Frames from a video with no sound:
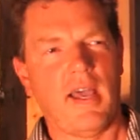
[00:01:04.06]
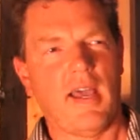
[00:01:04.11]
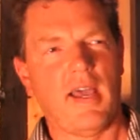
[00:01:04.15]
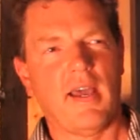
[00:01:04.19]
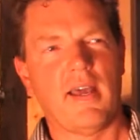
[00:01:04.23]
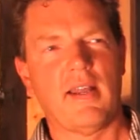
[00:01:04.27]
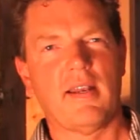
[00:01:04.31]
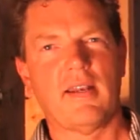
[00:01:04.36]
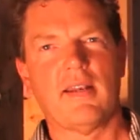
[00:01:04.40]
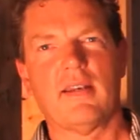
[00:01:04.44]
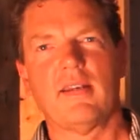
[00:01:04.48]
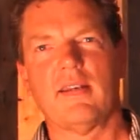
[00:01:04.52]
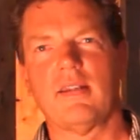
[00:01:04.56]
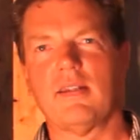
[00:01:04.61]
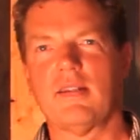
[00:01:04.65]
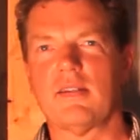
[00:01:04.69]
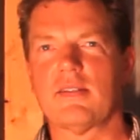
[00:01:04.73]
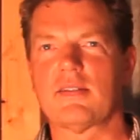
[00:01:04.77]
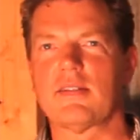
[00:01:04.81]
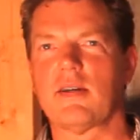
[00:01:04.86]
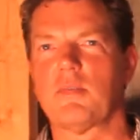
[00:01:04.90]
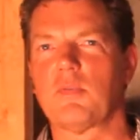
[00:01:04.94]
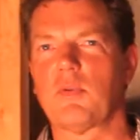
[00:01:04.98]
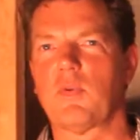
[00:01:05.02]
And in the
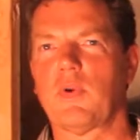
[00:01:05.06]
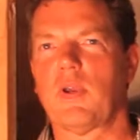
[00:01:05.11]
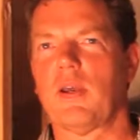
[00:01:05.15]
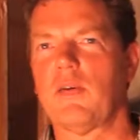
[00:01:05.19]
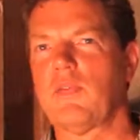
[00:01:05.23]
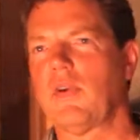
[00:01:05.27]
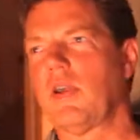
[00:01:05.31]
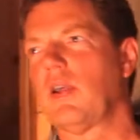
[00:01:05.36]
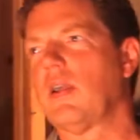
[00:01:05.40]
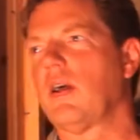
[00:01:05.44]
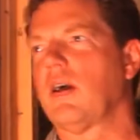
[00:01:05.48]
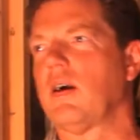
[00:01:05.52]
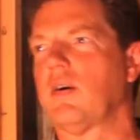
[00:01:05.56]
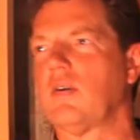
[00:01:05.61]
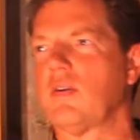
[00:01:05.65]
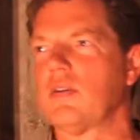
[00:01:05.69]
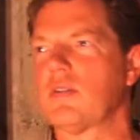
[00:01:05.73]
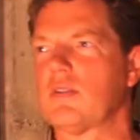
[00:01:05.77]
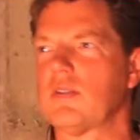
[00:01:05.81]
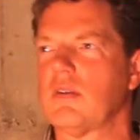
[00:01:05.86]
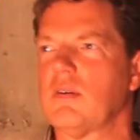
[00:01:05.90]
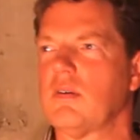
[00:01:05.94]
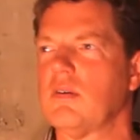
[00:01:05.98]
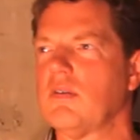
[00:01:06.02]
summer we have 8
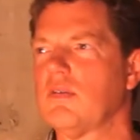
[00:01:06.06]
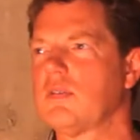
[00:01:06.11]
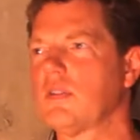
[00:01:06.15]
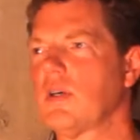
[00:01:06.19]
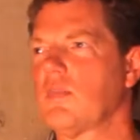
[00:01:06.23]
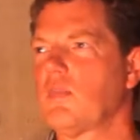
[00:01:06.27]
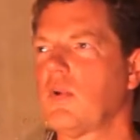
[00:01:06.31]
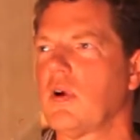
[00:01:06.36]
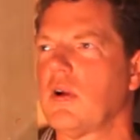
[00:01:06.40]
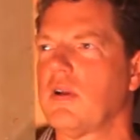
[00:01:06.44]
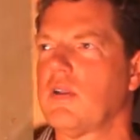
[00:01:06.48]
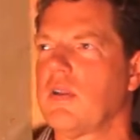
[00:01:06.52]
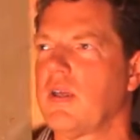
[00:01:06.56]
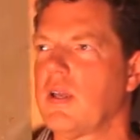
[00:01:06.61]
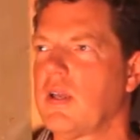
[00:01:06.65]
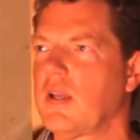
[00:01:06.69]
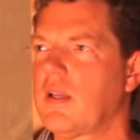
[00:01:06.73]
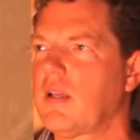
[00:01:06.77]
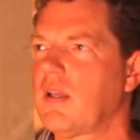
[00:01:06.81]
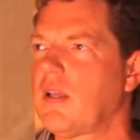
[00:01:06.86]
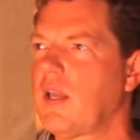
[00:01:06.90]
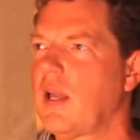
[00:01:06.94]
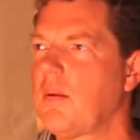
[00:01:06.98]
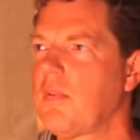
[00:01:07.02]
hours. So somewhere
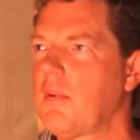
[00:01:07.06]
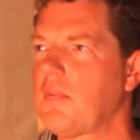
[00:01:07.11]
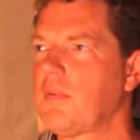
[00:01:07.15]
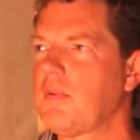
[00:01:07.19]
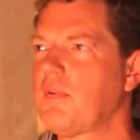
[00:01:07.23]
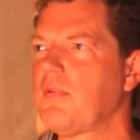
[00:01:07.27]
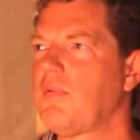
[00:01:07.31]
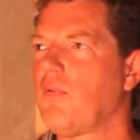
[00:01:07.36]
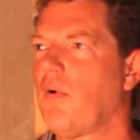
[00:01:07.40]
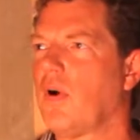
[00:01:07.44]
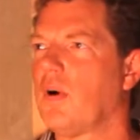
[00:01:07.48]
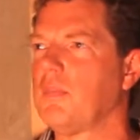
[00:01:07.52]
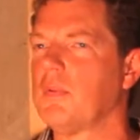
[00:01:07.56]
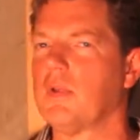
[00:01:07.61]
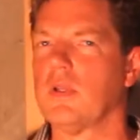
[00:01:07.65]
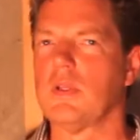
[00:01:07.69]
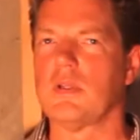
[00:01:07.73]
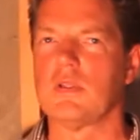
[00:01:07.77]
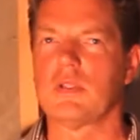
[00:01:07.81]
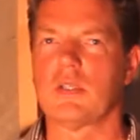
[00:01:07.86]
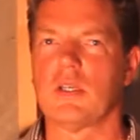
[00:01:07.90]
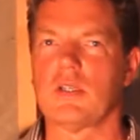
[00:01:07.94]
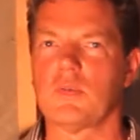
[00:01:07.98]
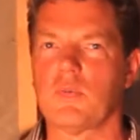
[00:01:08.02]
they came up with a formula
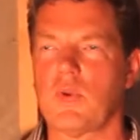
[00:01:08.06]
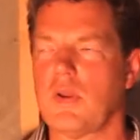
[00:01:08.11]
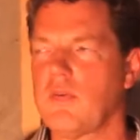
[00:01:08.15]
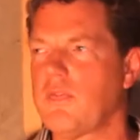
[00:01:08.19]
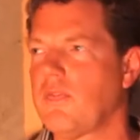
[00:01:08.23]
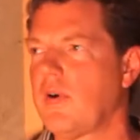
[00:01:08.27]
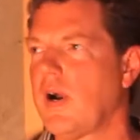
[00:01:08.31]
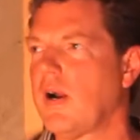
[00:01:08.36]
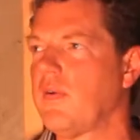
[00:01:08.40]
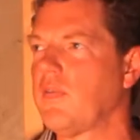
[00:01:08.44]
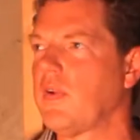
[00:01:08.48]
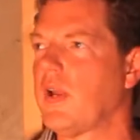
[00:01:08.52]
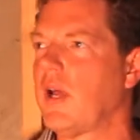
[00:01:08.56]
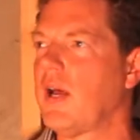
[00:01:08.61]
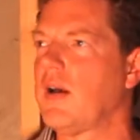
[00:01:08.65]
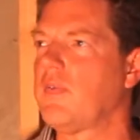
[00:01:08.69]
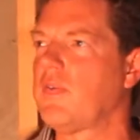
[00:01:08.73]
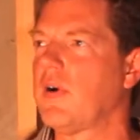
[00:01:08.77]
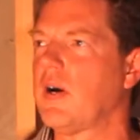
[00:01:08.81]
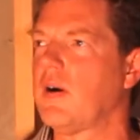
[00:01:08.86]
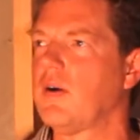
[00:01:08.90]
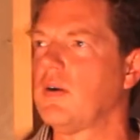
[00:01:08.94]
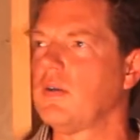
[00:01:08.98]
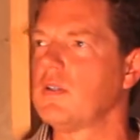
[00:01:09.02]
that says we have
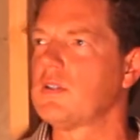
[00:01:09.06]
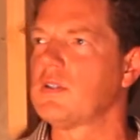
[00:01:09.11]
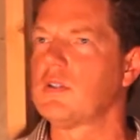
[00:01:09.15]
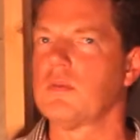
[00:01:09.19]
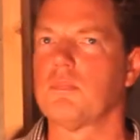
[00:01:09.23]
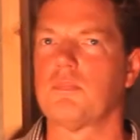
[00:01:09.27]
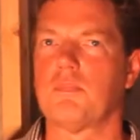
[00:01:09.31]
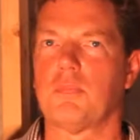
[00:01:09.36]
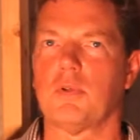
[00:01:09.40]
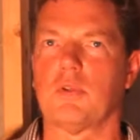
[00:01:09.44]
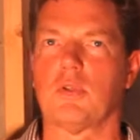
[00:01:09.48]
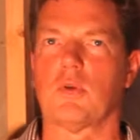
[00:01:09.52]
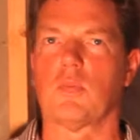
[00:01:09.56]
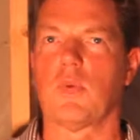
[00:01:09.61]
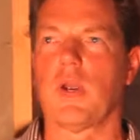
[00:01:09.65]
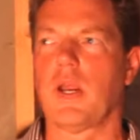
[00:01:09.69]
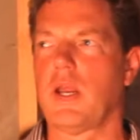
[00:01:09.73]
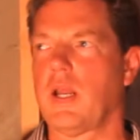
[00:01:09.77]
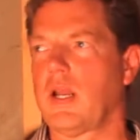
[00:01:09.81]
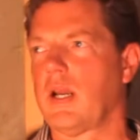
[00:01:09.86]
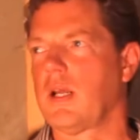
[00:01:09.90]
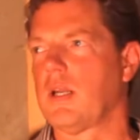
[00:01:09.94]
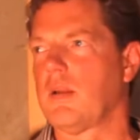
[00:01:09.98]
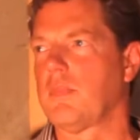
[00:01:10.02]
5.5 hours to put the
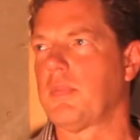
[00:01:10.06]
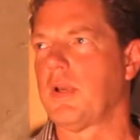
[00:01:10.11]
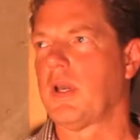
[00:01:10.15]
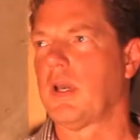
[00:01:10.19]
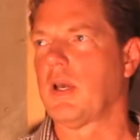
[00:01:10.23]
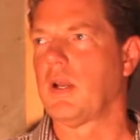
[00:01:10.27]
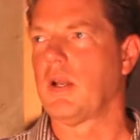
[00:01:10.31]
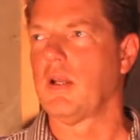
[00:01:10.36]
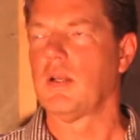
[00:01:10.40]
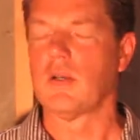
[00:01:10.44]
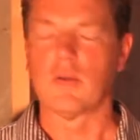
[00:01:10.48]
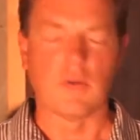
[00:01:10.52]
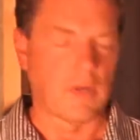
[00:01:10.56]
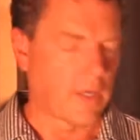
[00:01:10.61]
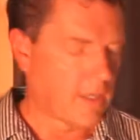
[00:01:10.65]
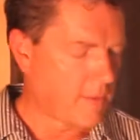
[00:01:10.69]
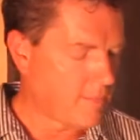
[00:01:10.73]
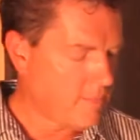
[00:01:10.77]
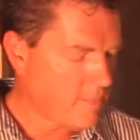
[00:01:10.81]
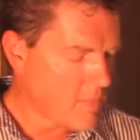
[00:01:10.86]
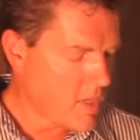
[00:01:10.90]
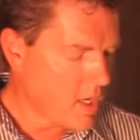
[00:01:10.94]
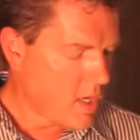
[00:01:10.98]
rating on the panel, all right?